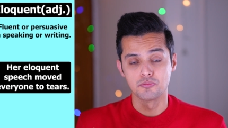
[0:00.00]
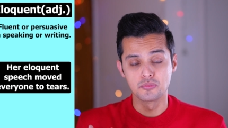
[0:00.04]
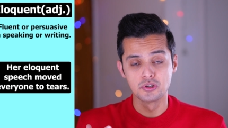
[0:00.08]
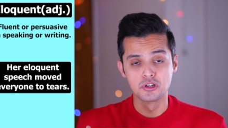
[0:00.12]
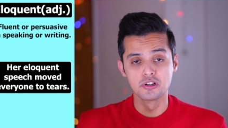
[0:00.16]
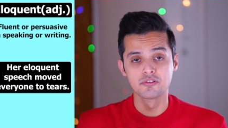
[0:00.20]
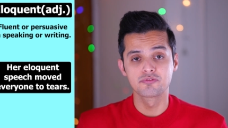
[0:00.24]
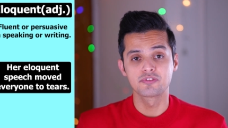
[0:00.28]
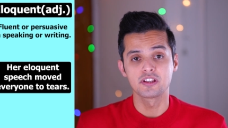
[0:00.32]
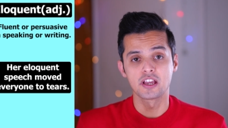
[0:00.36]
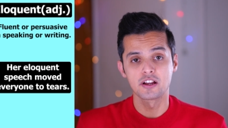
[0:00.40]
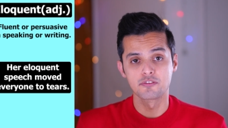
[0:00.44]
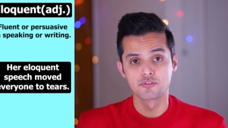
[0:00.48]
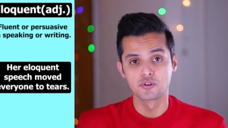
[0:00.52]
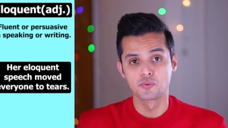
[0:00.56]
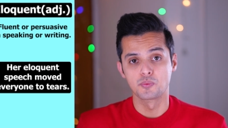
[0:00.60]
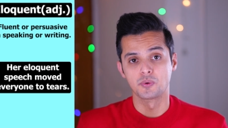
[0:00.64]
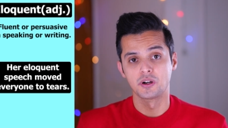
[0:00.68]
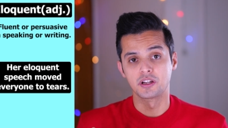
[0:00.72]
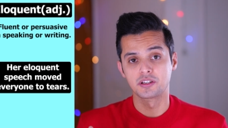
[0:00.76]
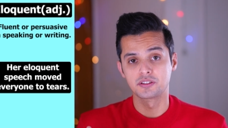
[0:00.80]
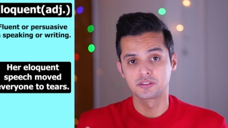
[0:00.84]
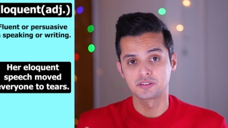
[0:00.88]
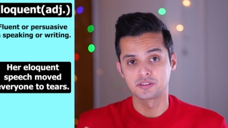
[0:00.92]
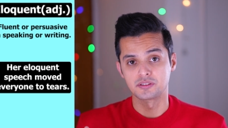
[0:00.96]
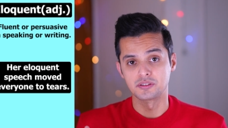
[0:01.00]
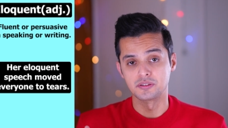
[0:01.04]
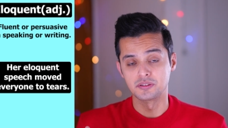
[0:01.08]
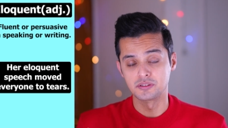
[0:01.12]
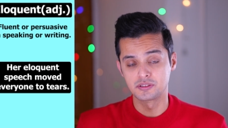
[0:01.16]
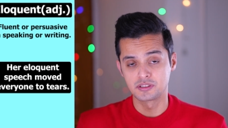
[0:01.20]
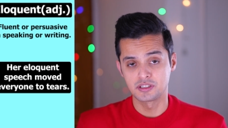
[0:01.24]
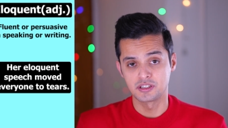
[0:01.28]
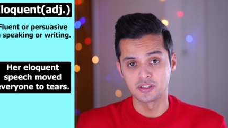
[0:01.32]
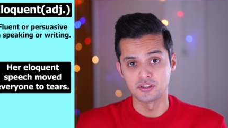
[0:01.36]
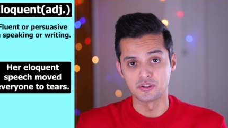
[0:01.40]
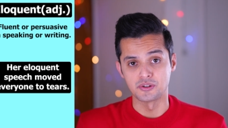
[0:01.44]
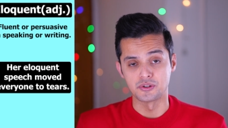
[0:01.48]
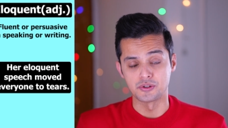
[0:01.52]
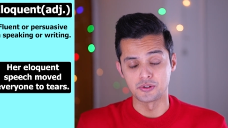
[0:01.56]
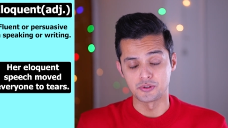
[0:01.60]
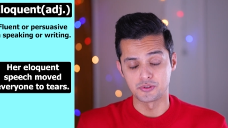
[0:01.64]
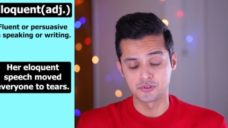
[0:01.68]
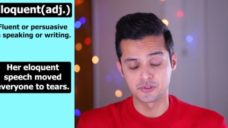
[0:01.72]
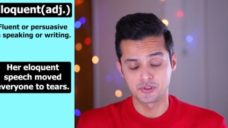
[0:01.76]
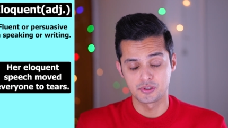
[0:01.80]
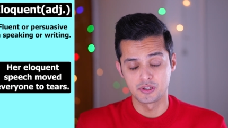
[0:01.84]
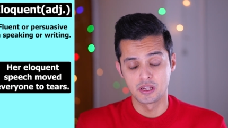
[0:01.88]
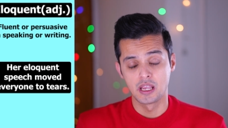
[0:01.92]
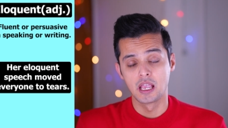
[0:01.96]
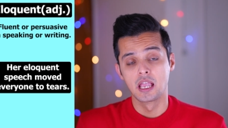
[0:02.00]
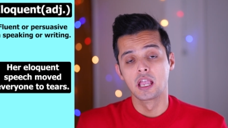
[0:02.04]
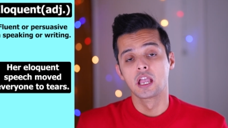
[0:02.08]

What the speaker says: moved everyone to tears.